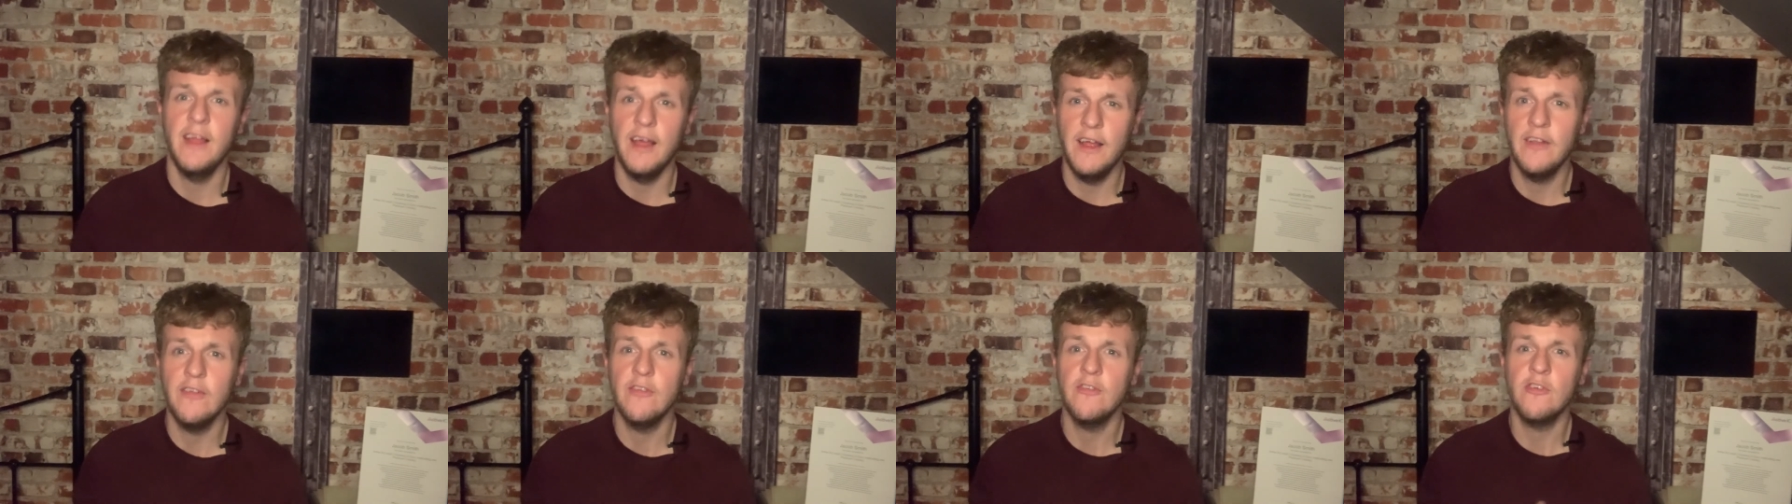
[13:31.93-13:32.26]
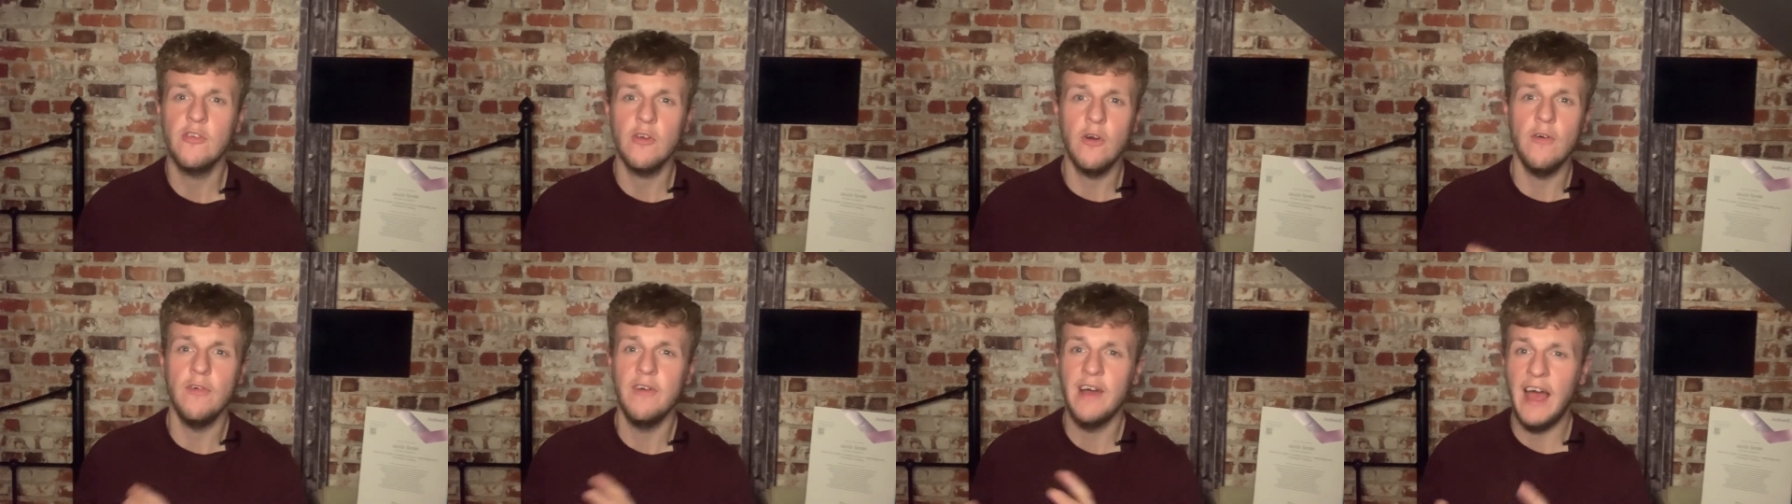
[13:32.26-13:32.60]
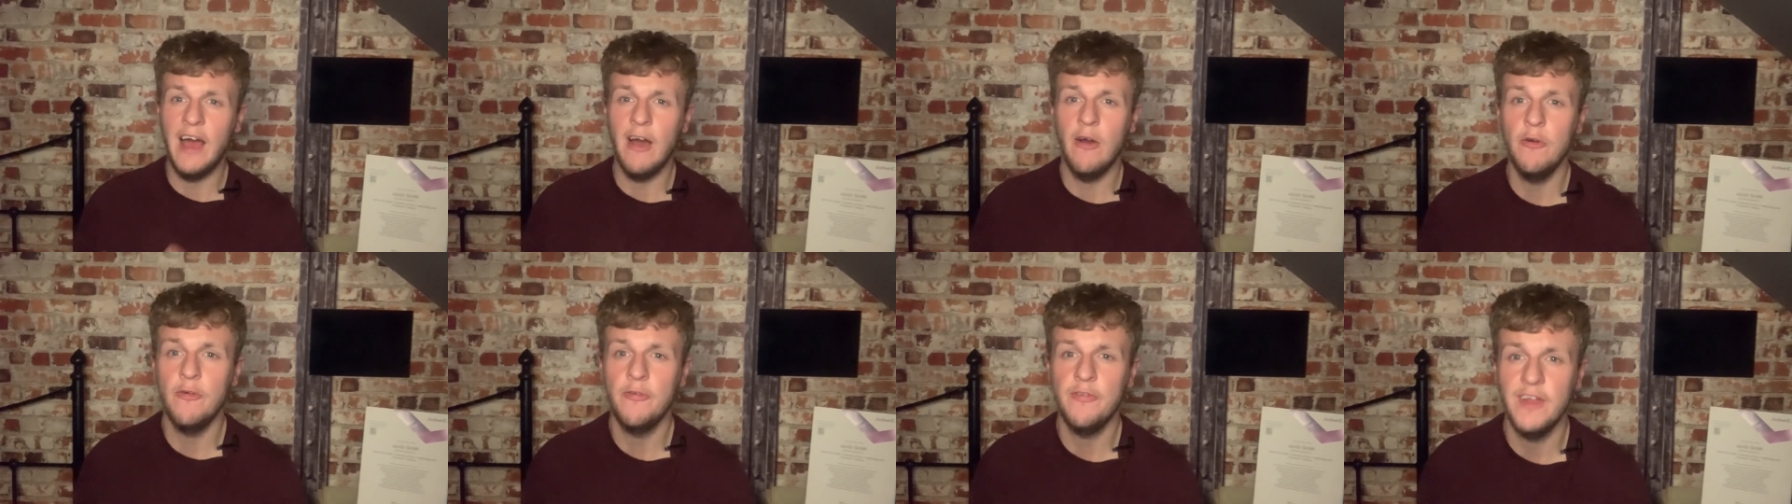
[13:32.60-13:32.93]
and sort of a
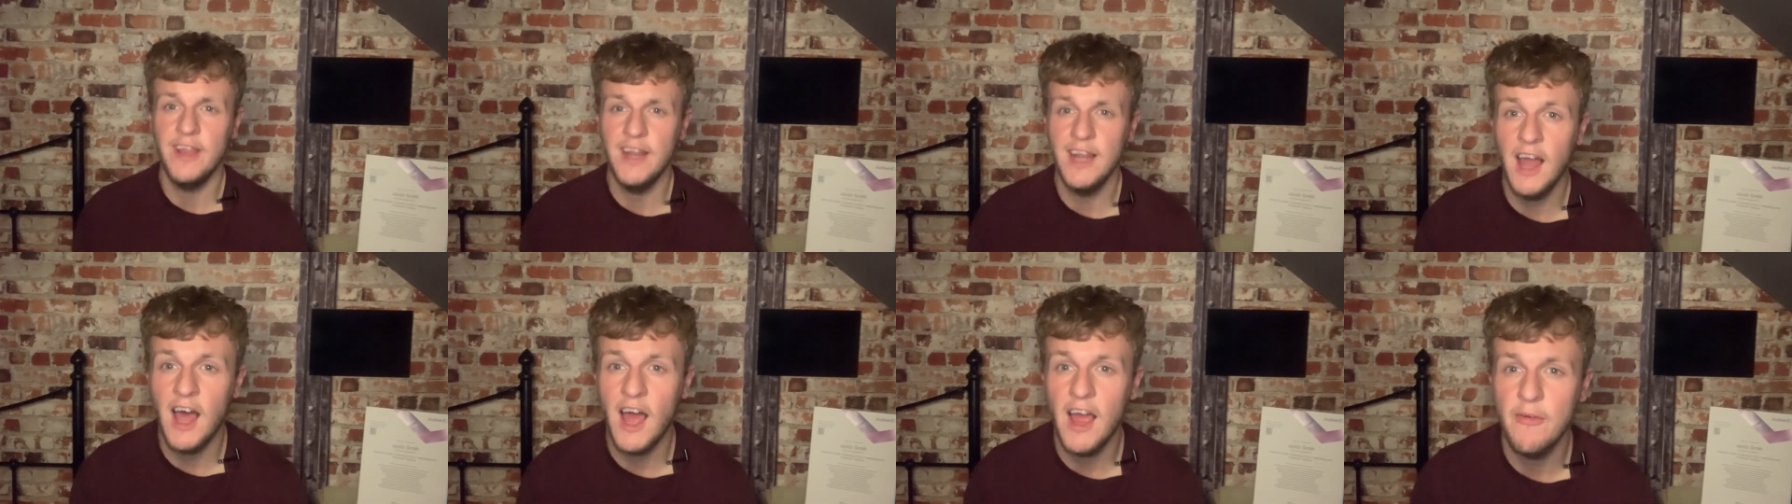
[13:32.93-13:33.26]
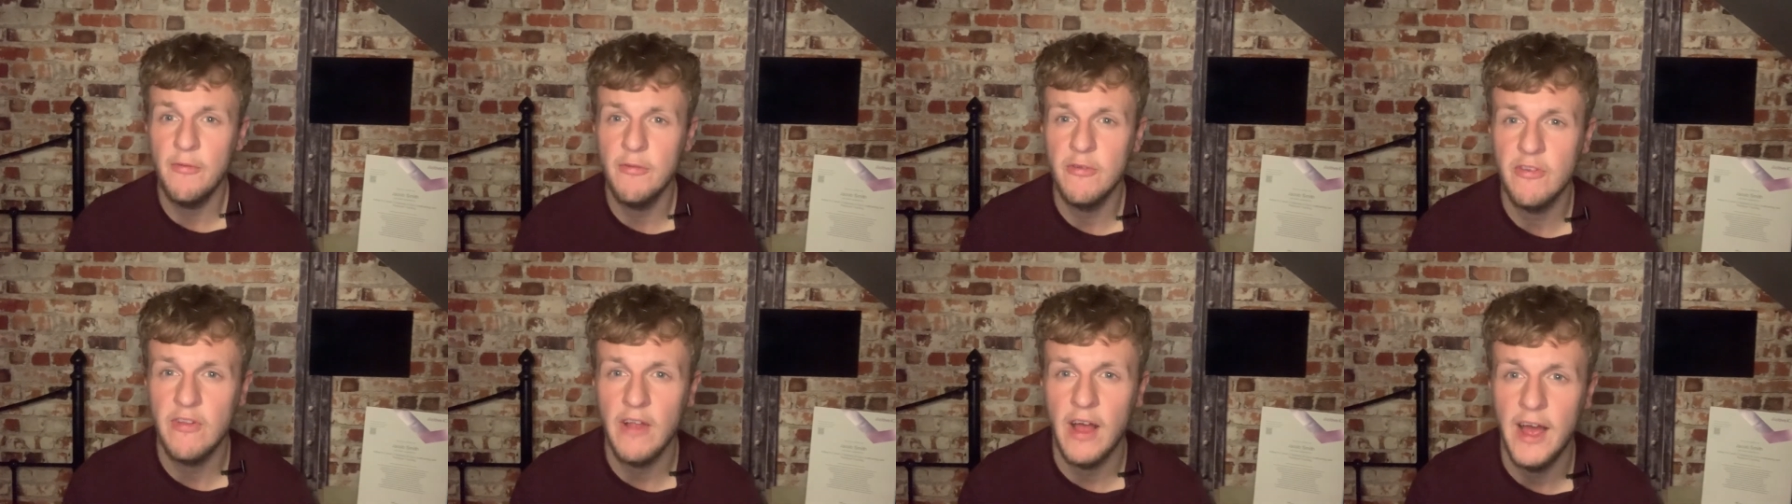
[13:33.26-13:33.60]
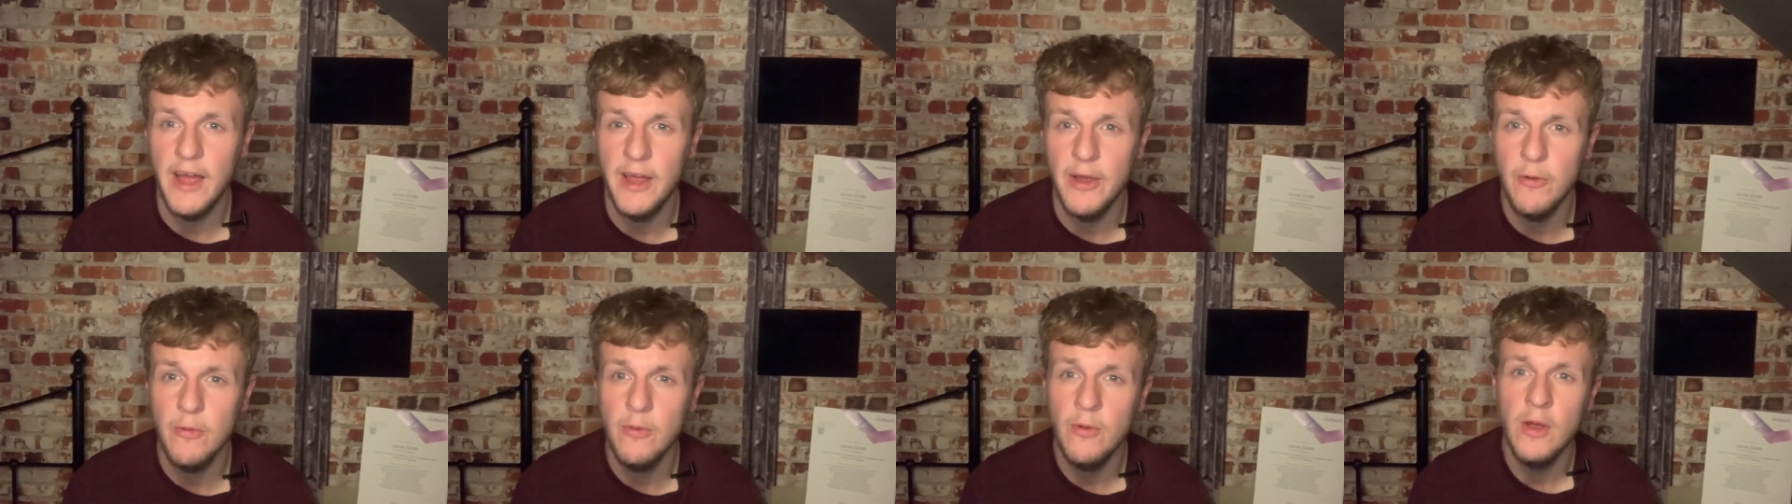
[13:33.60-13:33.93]
healthy
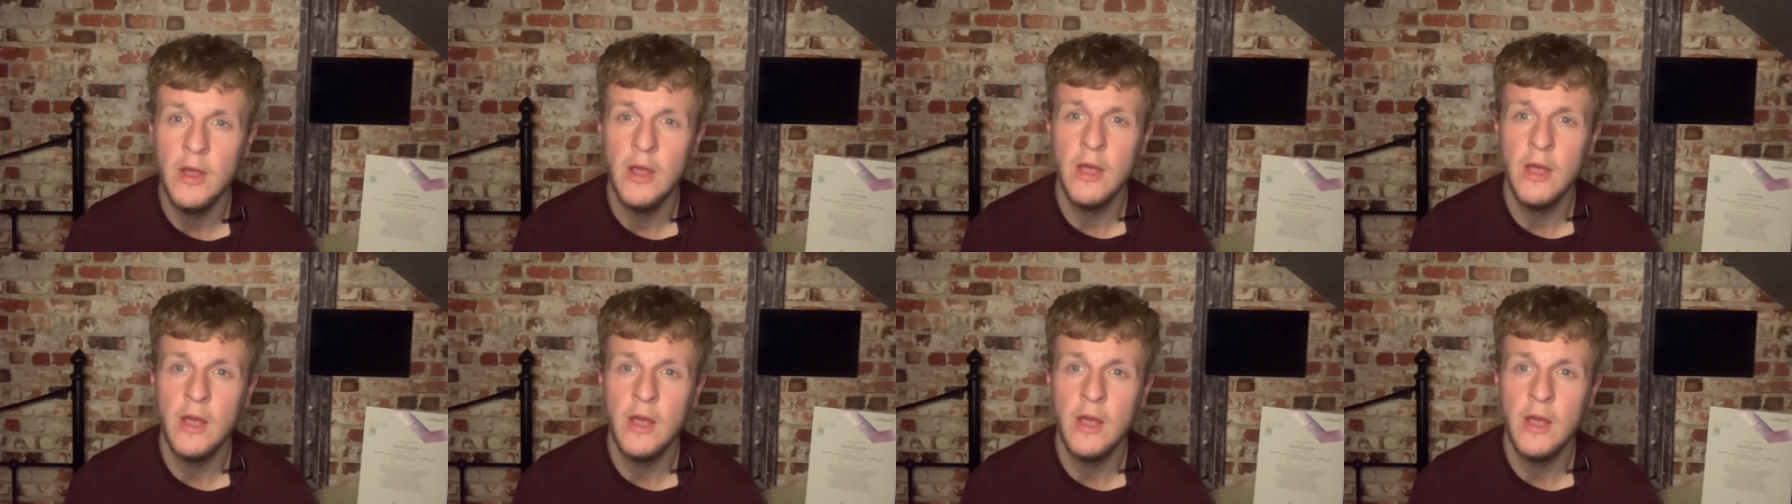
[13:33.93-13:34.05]
lifestyle